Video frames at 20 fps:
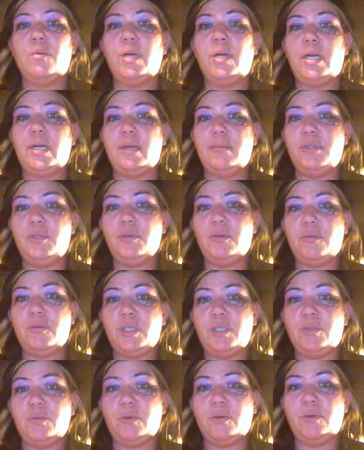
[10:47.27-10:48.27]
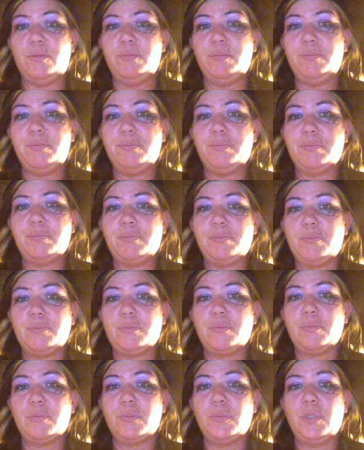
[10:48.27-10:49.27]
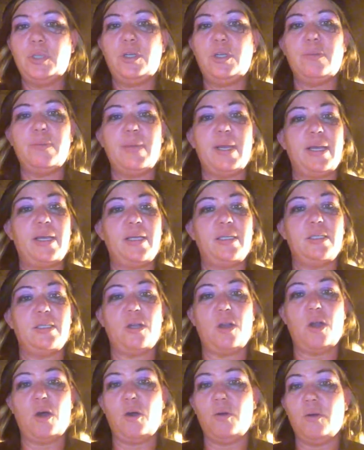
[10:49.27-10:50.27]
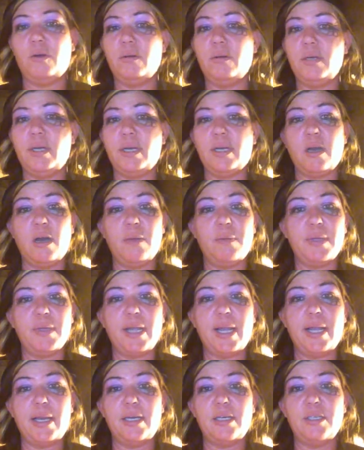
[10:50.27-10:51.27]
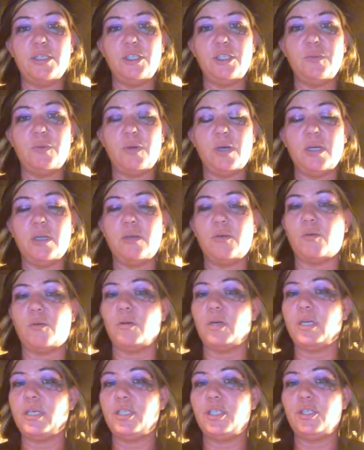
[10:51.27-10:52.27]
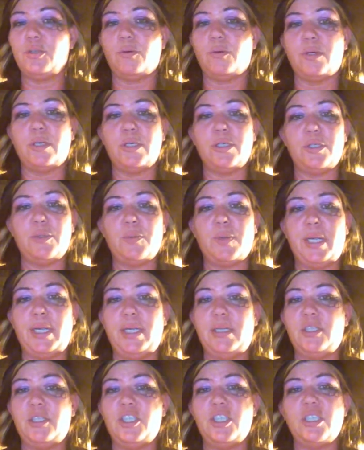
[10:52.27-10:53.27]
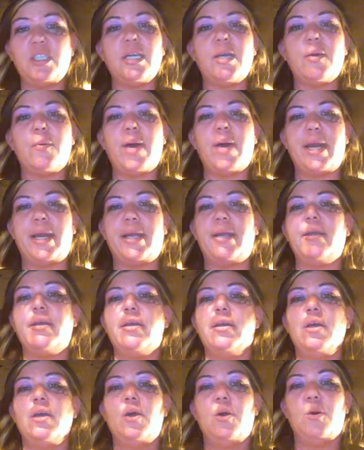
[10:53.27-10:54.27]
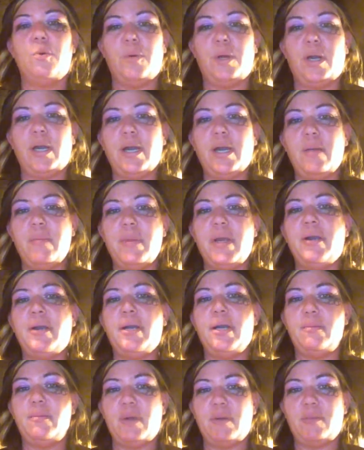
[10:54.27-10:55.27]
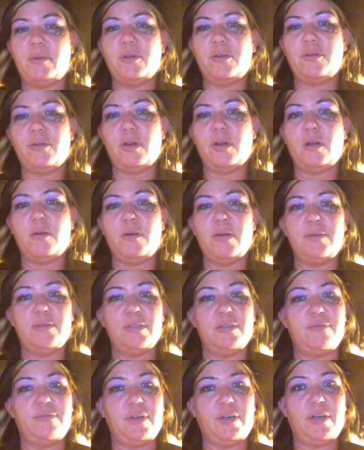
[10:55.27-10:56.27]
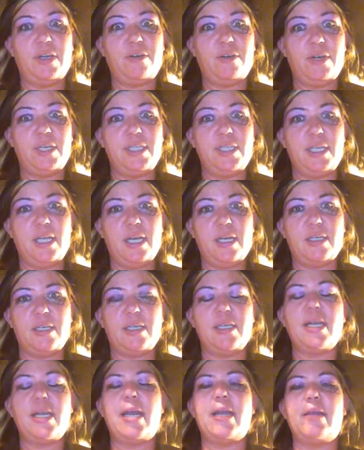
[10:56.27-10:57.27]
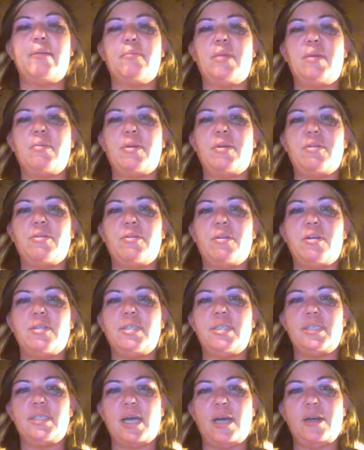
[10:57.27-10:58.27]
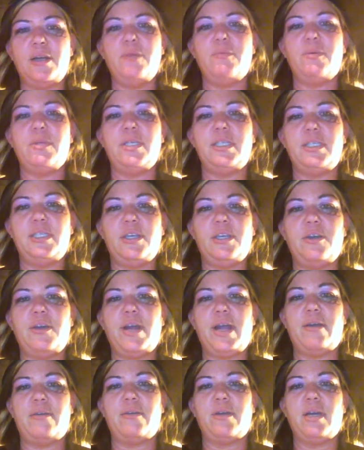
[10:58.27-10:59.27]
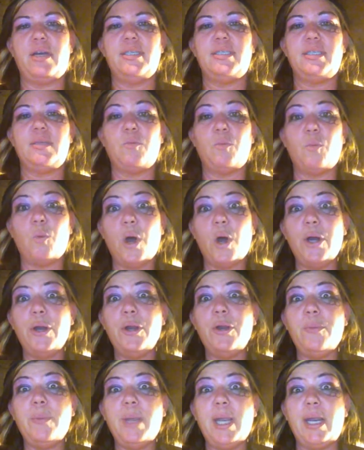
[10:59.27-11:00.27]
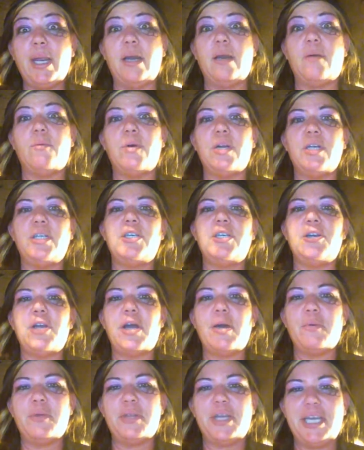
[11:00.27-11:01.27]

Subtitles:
it comes to a ritual, you can make it as long and complicated as you want, or as short and sweet, just like a wedding. When I got married, my brother-in-law, it was a very crazy, hectic day. My brother-in-law says, how do you want this to go down? I said, what do you mean? I want it to go down with a